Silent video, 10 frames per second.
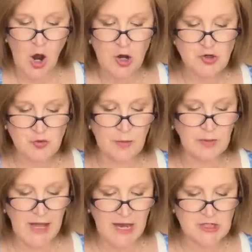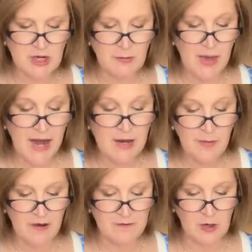Our triple action pedi
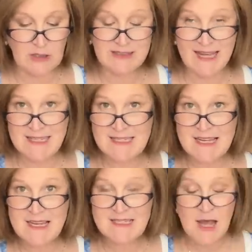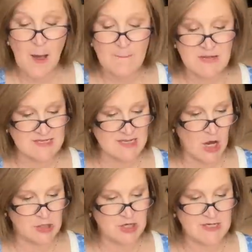buffer cleanses,
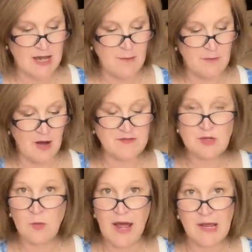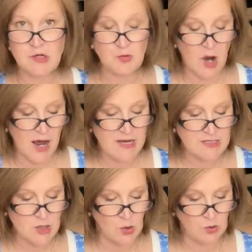massages, and buffs away dry
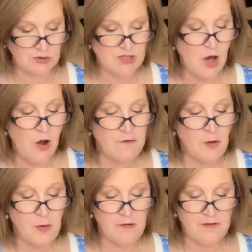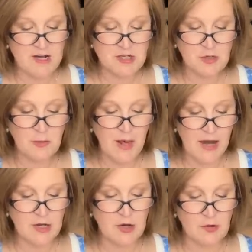soles for professional
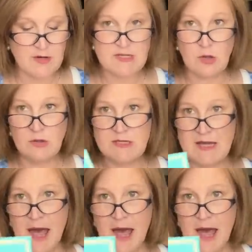pedicure results